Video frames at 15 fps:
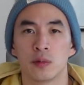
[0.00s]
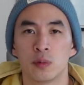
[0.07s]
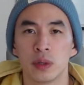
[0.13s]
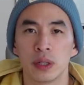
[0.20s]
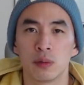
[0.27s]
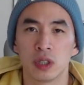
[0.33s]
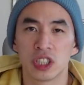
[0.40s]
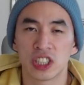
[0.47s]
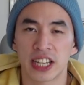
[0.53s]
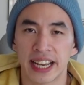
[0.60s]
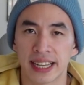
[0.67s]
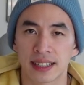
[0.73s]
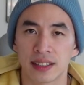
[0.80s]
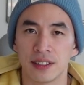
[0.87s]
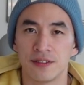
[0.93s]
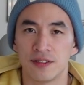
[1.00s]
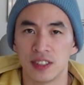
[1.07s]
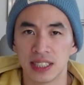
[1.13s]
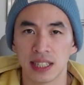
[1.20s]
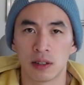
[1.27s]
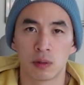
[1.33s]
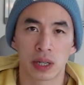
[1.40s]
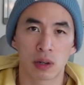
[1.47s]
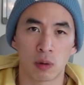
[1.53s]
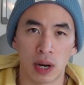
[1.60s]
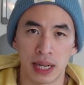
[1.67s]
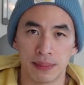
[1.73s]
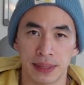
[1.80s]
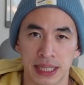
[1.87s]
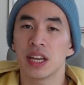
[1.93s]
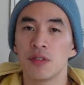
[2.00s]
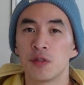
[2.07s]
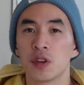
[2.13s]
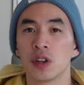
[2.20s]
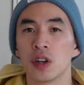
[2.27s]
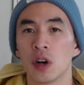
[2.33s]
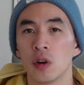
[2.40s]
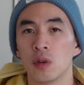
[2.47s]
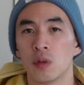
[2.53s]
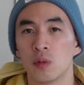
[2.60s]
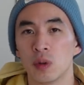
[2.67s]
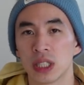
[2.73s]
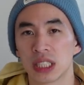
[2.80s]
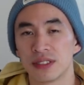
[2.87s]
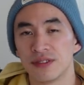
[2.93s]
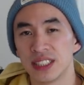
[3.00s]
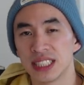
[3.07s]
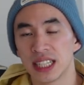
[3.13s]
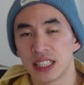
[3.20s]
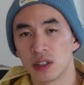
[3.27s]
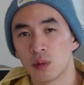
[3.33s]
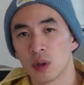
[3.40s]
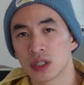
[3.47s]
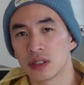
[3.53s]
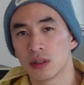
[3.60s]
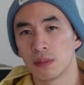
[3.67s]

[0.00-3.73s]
we will check the visa requirement. If you know which visa you want to